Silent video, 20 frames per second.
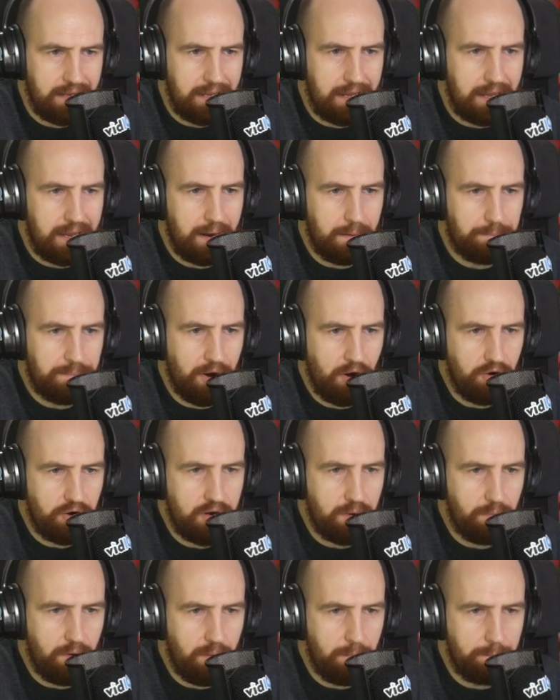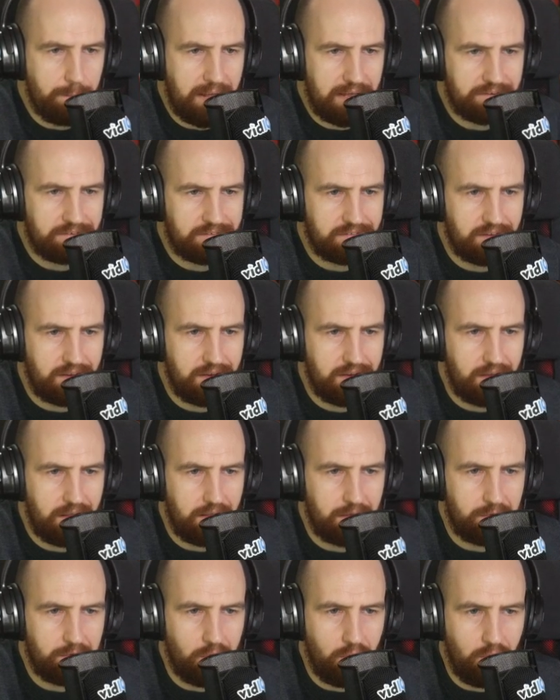uh, Pokemon Master,
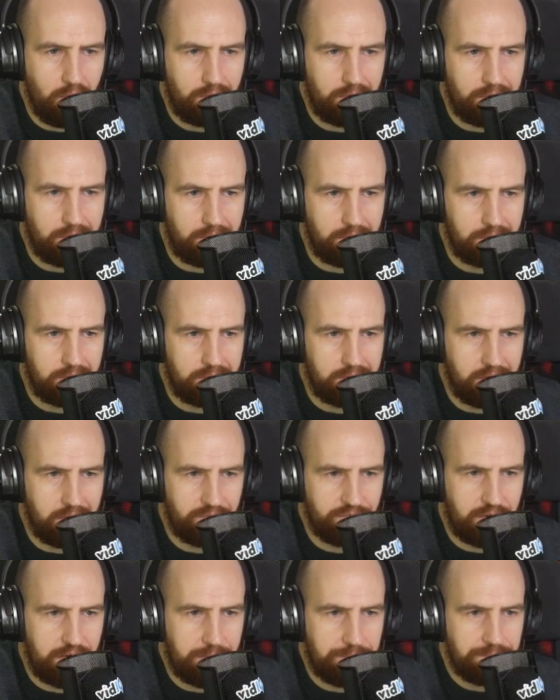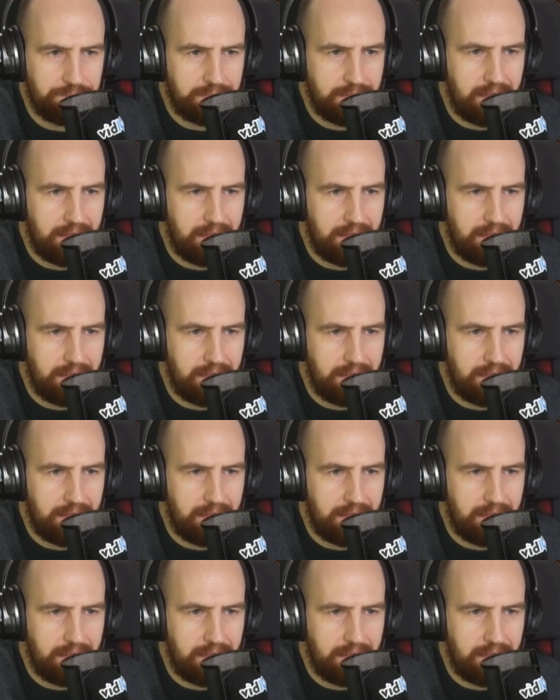L O L Lover,